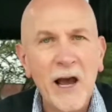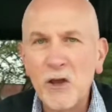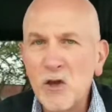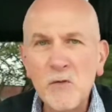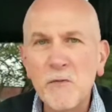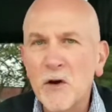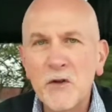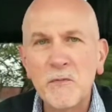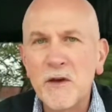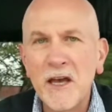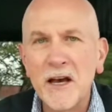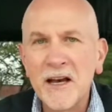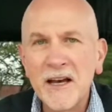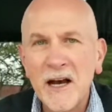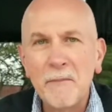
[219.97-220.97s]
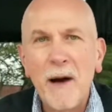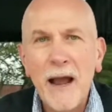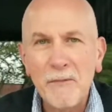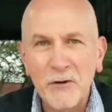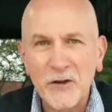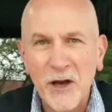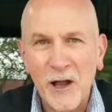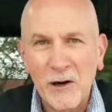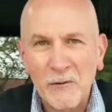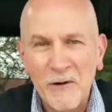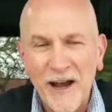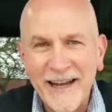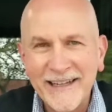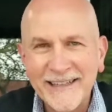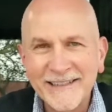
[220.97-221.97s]
You must be a Bible scholar,
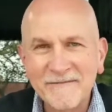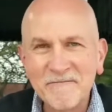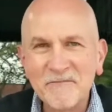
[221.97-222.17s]
right?"